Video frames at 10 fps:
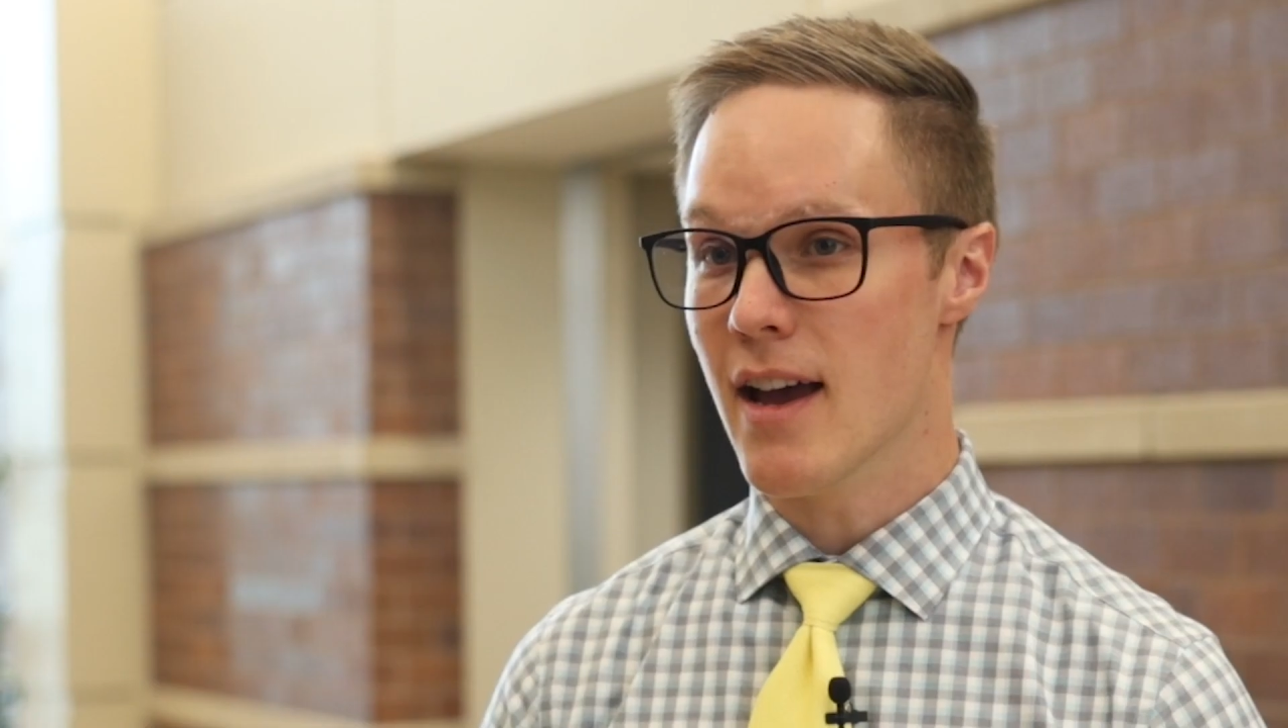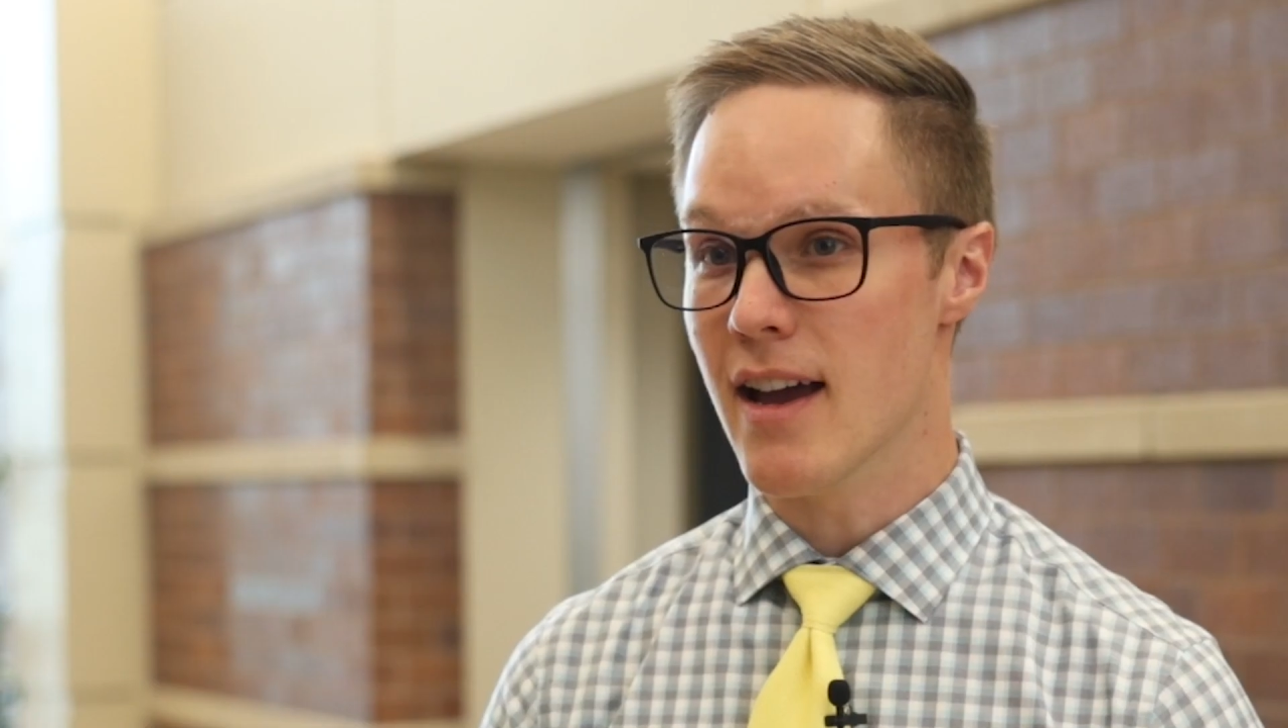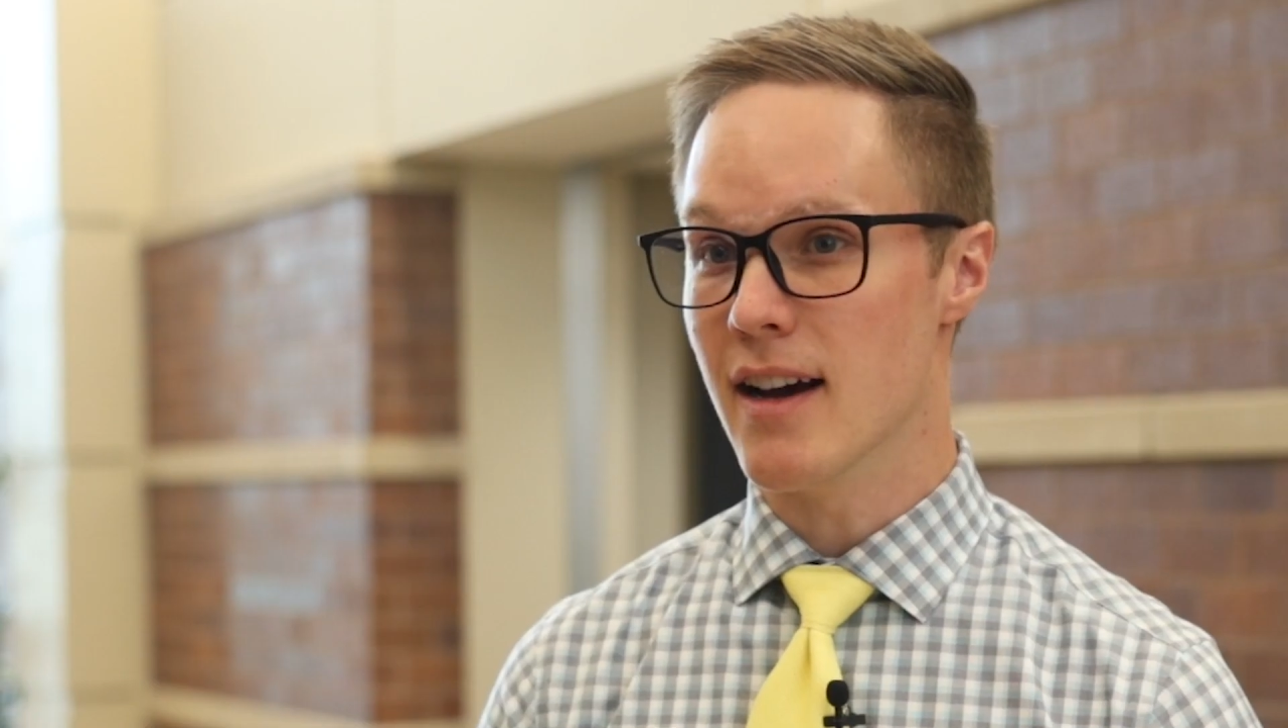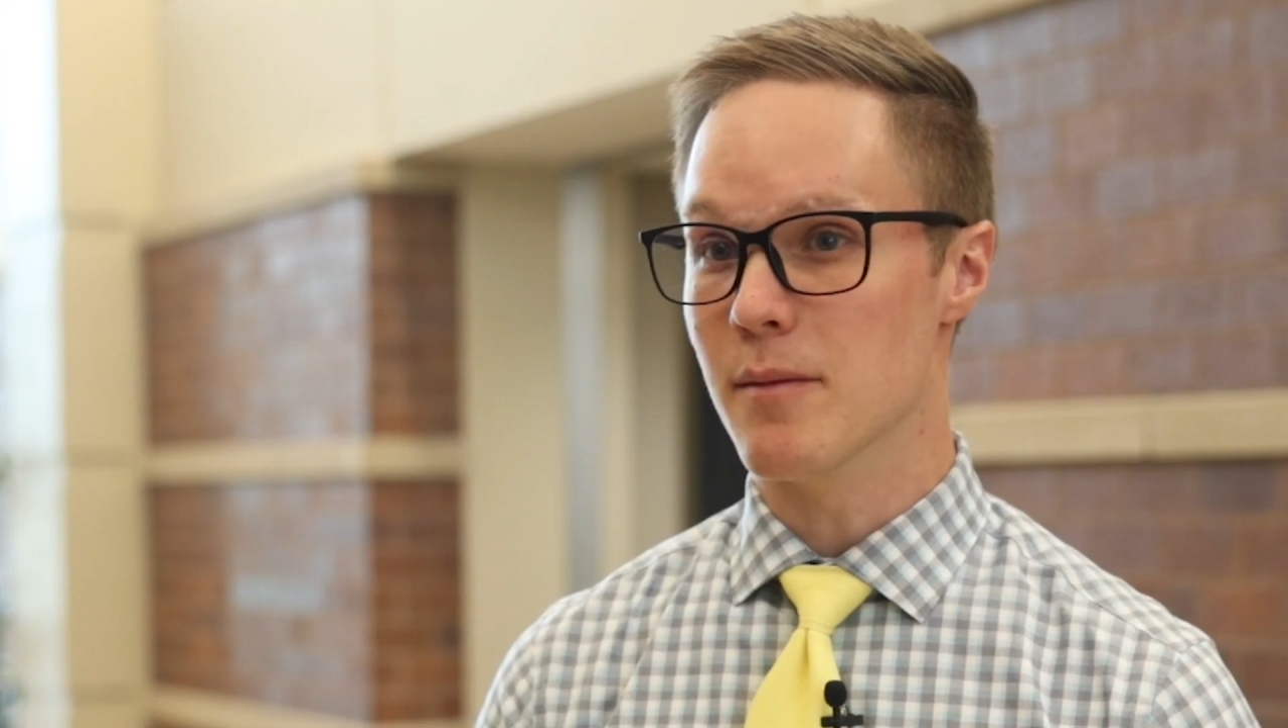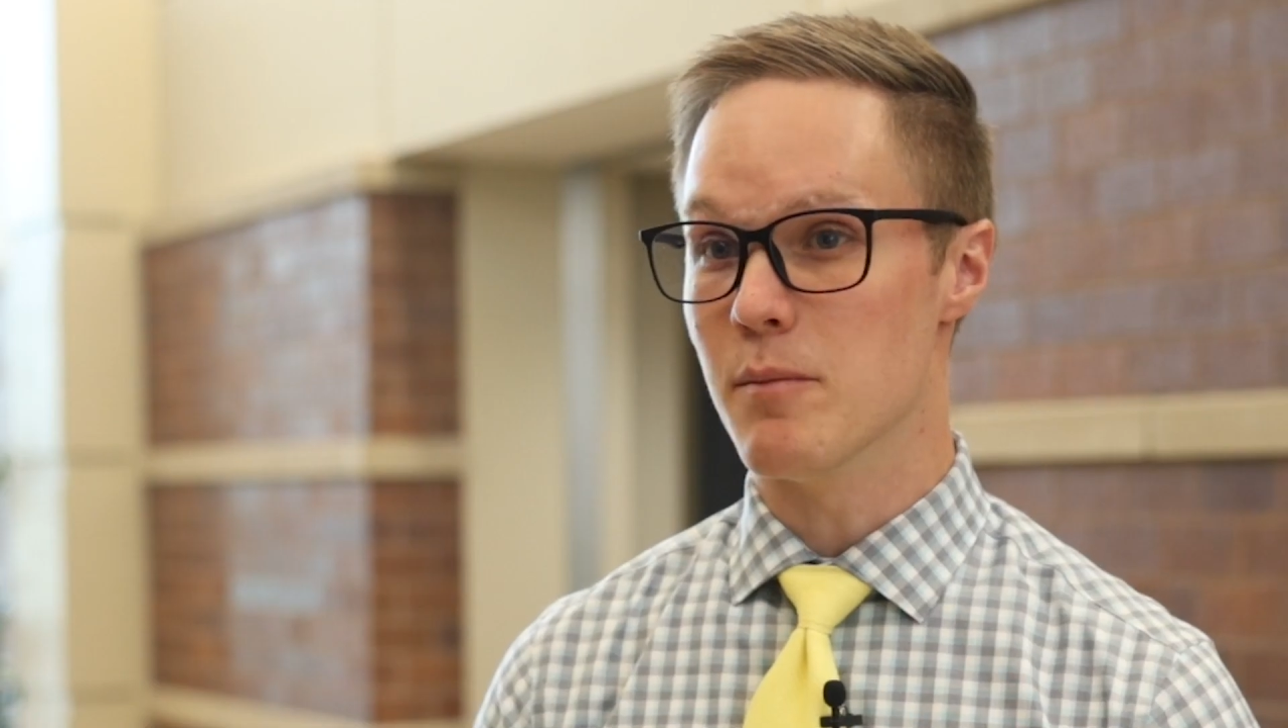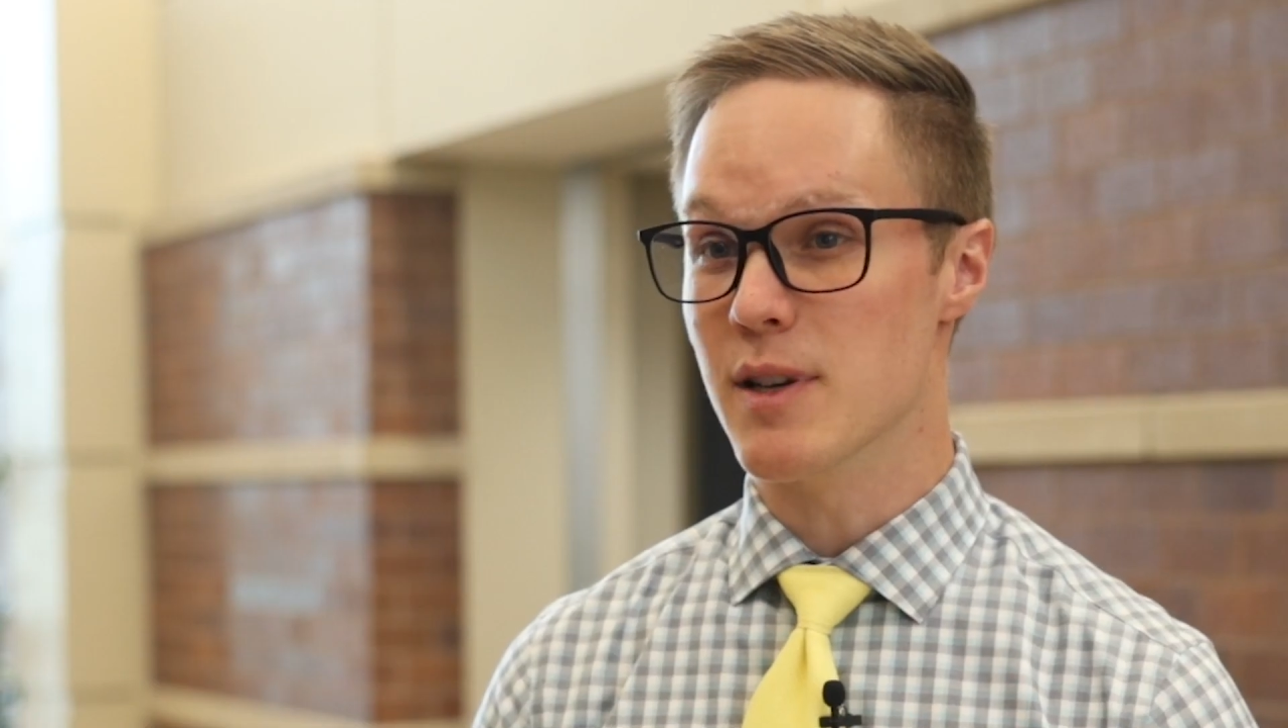And